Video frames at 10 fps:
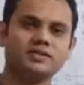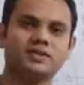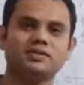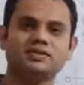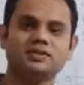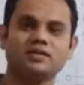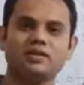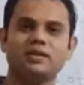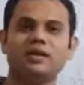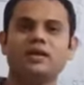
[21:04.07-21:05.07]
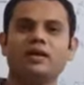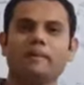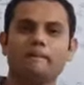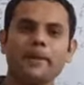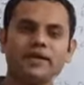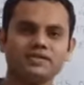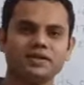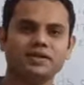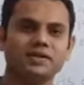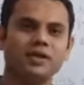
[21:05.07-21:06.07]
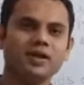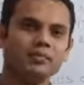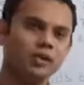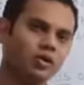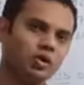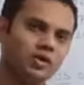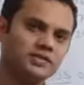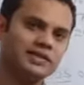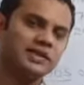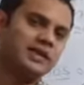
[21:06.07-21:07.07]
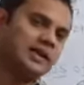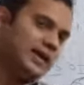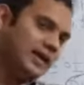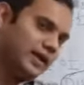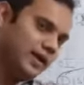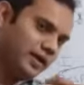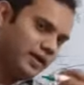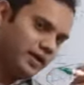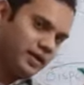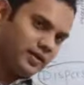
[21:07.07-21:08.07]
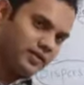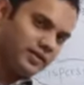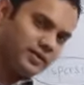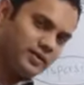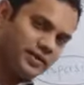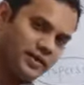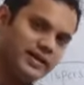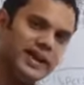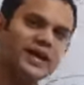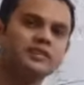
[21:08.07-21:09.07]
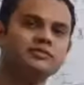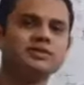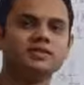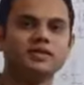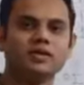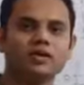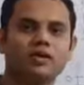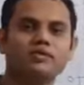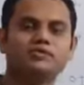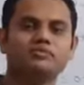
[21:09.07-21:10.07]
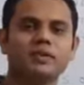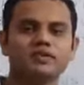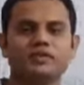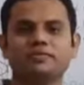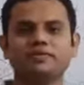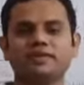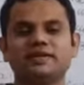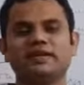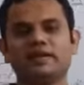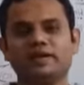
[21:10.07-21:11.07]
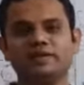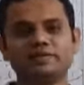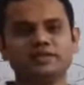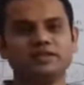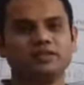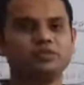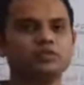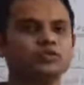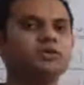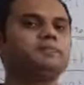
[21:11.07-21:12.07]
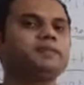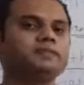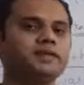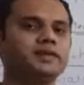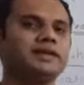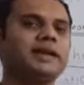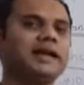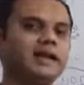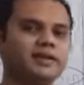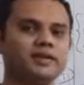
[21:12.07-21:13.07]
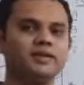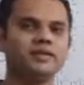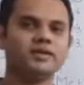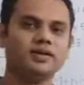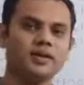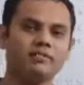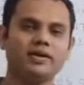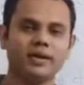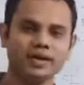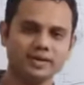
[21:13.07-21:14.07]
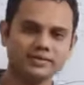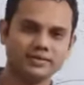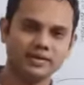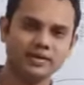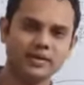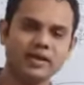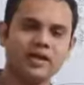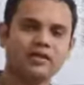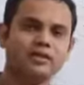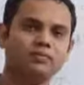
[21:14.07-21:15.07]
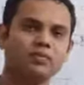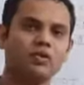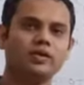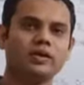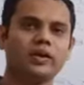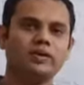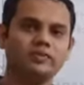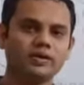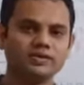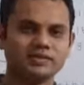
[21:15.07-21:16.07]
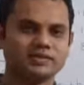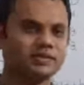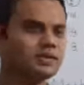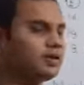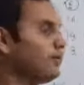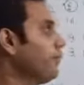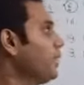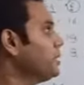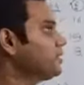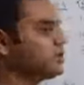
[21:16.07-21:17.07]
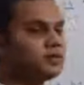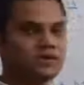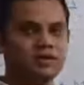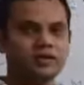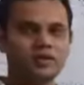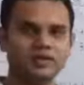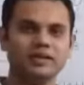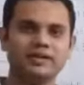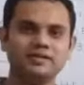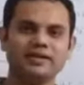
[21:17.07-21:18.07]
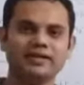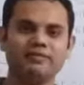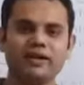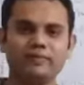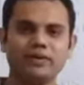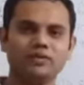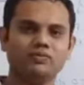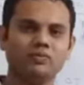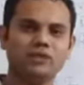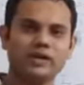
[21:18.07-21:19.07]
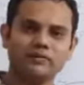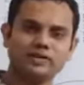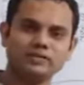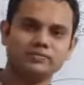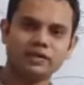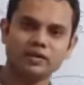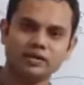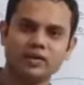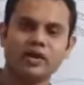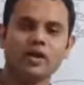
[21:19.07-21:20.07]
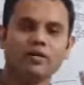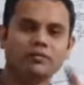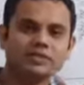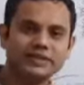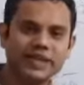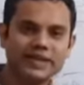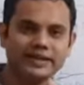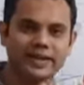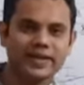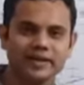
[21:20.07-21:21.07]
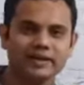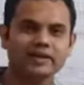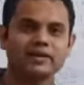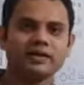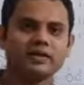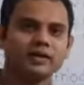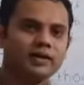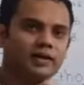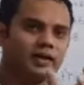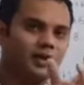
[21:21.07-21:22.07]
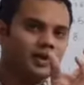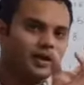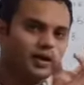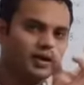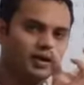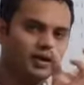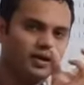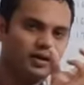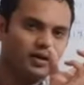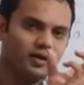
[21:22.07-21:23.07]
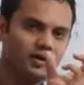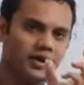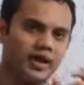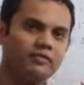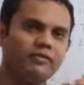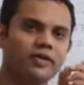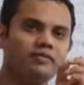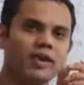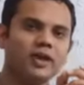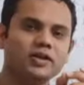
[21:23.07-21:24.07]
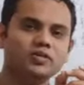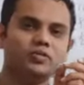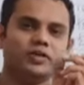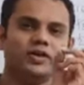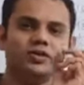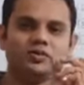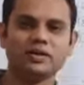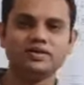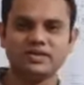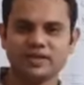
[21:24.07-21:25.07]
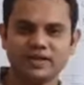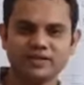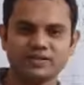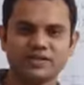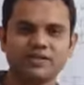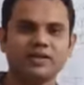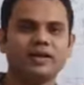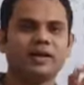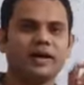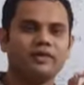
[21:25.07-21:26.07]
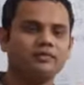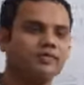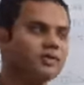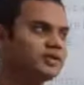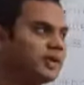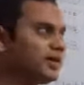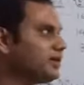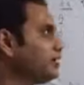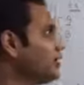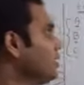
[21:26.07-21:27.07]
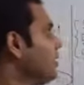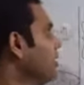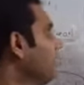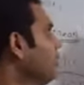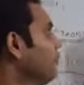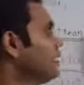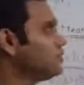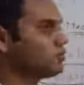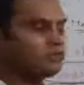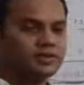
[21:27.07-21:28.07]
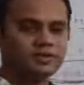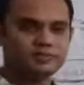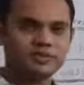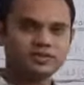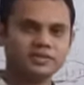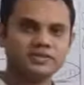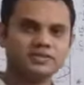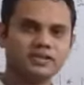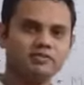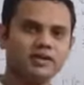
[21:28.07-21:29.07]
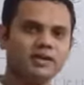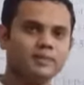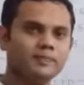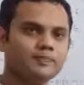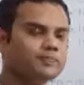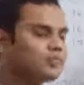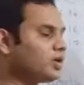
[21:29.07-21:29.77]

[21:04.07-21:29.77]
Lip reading: statistical measure, because the inadequacy of measure of central tendency to represent correctly a given data set. The more advanced measure, there is a requirement of more advanced method which can take every value into consideration, and for that measure of dispersion is given.